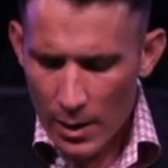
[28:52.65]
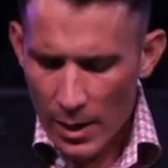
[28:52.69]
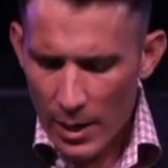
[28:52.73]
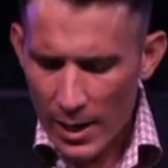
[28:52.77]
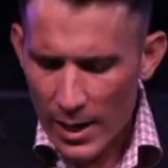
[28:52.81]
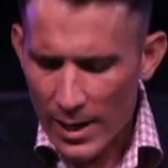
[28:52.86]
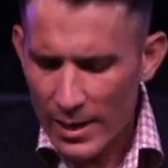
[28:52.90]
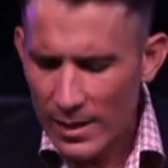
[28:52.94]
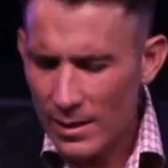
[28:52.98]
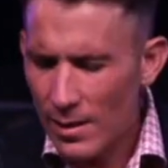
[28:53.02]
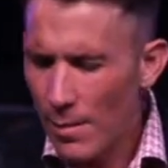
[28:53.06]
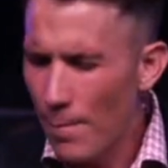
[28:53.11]

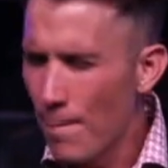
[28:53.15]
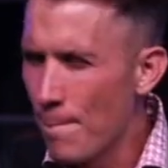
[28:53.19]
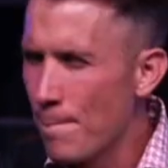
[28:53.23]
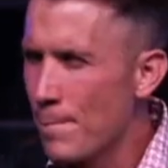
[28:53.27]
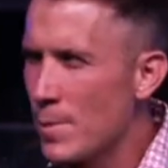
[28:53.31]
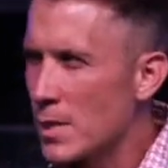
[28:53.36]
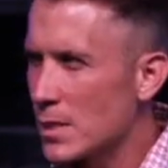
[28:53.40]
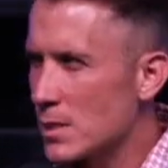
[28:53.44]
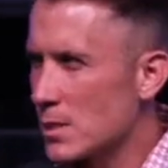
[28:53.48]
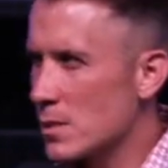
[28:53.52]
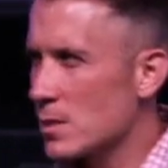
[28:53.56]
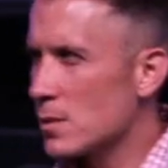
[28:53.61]
in the
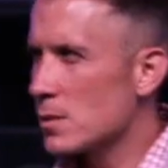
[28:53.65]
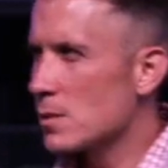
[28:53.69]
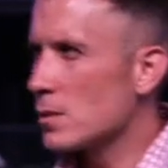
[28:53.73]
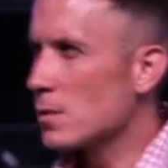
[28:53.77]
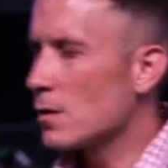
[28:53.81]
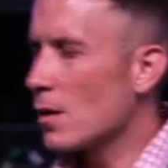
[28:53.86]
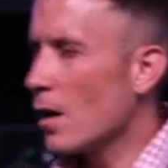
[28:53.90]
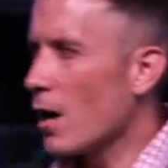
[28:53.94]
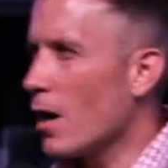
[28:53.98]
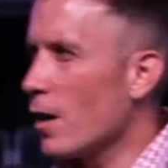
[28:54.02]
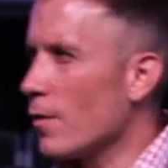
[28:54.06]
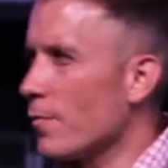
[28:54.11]
midst
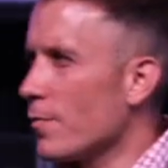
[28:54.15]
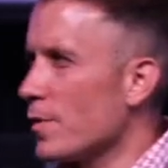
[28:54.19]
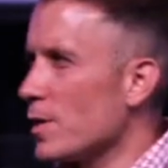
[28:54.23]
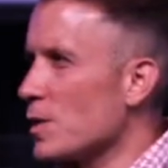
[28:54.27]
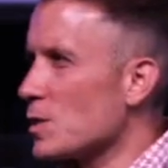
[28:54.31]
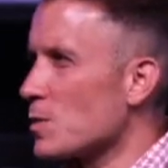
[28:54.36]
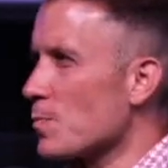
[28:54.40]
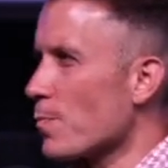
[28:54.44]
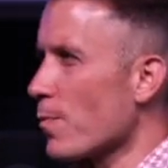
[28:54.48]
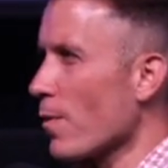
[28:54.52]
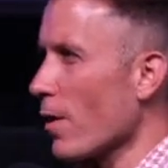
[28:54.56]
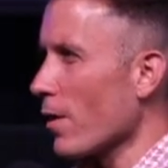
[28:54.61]
of
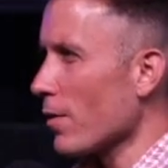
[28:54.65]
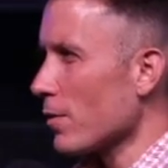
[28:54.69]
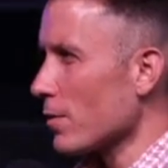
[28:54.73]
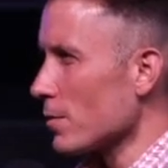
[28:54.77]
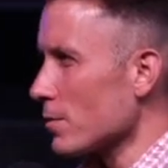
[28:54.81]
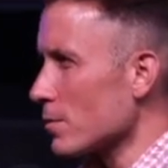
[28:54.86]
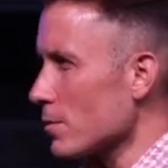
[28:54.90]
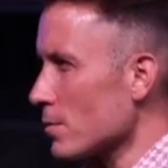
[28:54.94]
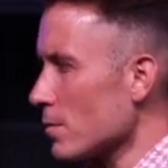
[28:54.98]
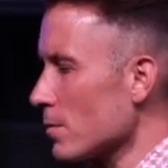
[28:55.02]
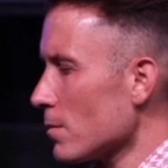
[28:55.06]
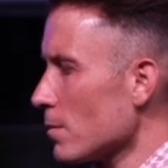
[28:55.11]
his
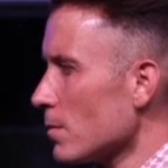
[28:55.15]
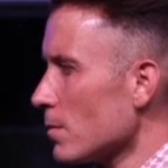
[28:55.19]
brothers.